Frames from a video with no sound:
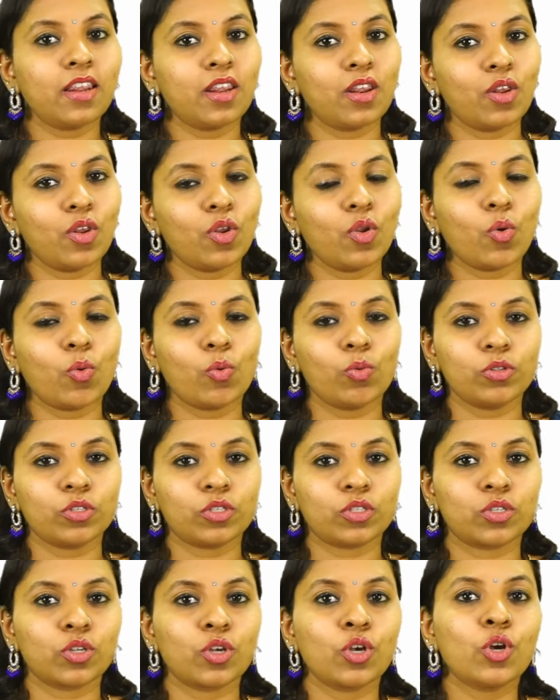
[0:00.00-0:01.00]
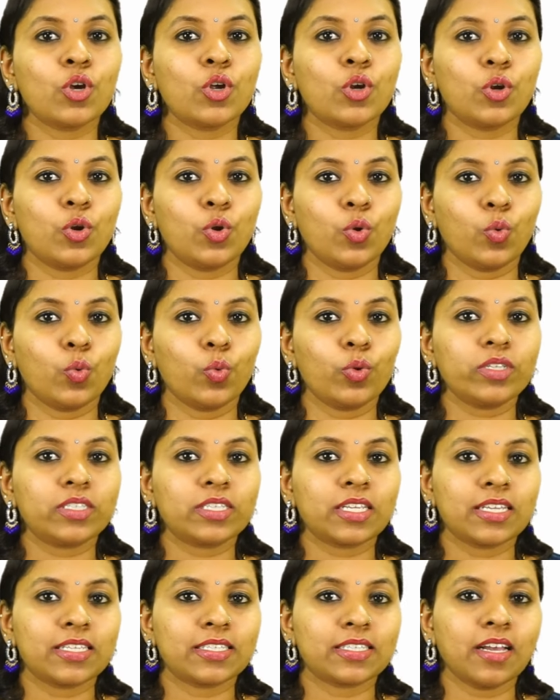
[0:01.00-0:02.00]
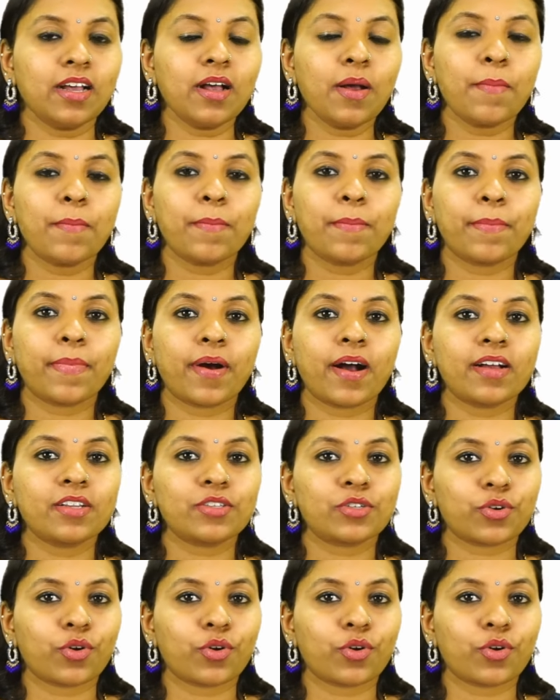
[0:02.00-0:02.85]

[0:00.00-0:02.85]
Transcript: Nose. Nose is a part